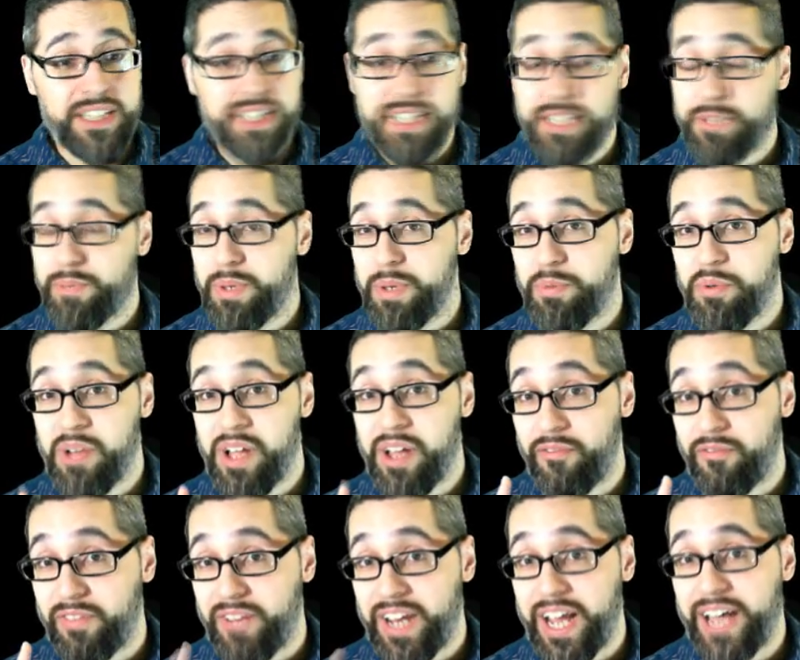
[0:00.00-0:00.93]
These people
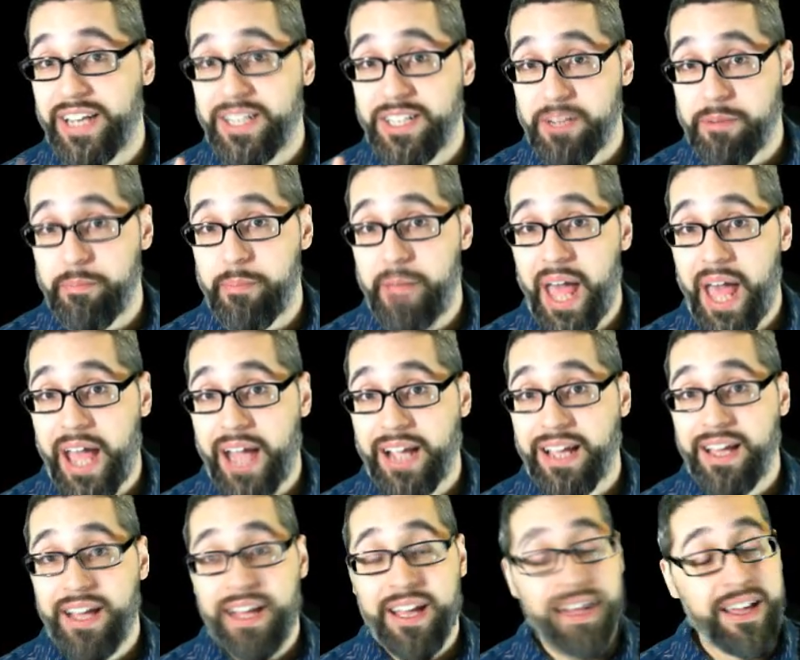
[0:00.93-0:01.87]
have not come
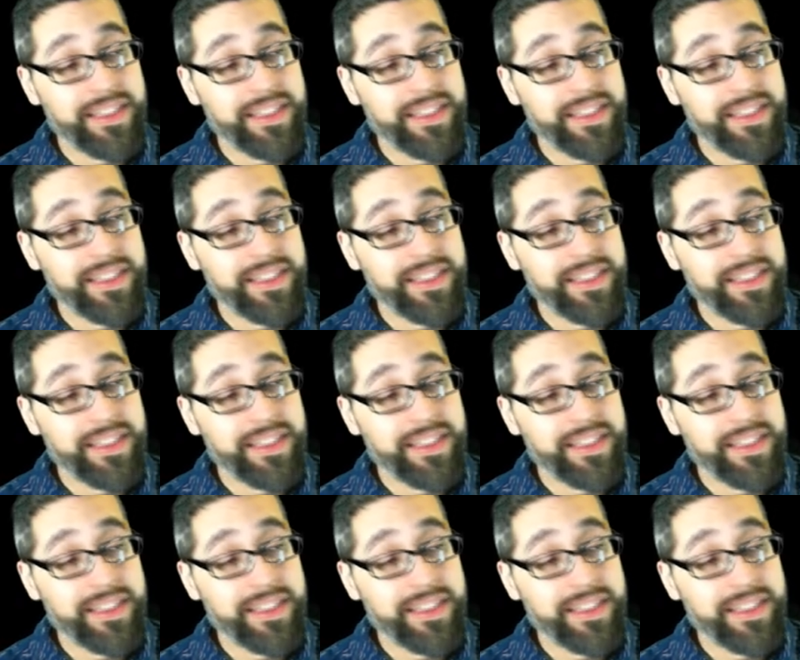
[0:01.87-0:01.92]
back.